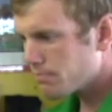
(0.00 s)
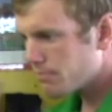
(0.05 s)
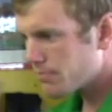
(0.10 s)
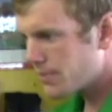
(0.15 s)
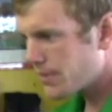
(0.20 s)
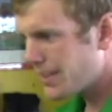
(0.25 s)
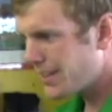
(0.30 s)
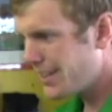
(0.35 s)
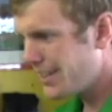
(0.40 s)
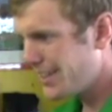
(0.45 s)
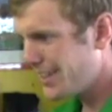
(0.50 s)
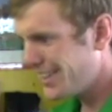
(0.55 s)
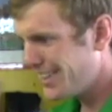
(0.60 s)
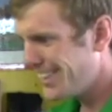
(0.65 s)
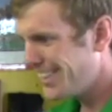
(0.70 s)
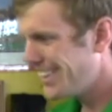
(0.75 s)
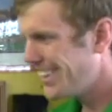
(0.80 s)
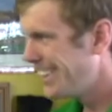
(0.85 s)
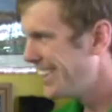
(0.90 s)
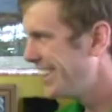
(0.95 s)

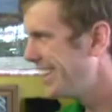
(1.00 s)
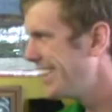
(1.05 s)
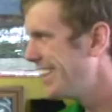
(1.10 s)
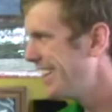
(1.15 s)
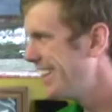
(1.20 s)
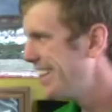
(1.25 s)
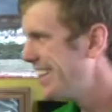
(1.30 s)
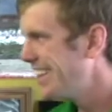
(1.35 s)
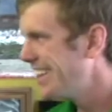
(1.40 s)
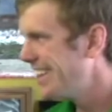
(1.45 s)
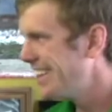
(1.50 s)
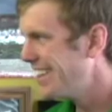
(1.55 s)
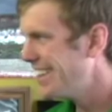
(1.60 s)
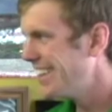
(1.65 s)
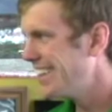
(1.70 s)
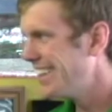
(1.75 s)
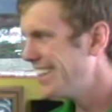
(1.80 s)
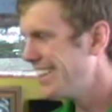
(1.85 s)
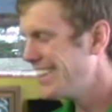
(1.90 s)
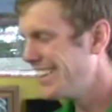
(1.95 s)

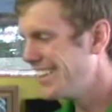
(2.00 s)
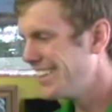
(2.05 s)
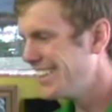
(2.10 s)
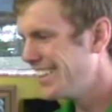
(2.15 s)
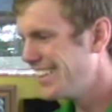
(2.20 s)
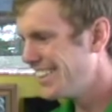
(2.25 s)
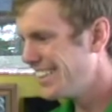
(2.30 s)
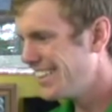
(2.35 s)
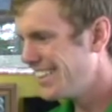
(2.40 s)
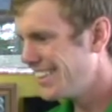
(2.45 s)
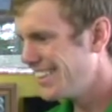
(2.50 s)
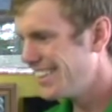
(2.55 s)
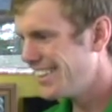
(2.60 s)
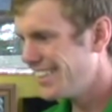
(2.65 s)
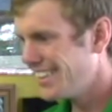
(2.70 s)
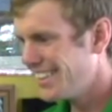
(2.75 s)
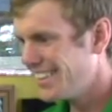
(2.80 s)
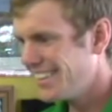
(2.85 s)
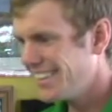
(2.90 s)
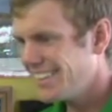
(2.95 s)

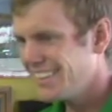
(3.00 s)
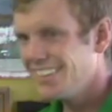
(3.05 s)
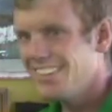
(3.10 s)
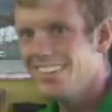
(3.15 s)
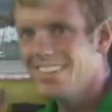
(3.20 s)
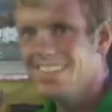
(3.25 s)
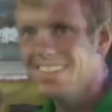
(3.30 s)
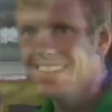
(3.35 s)
(silent)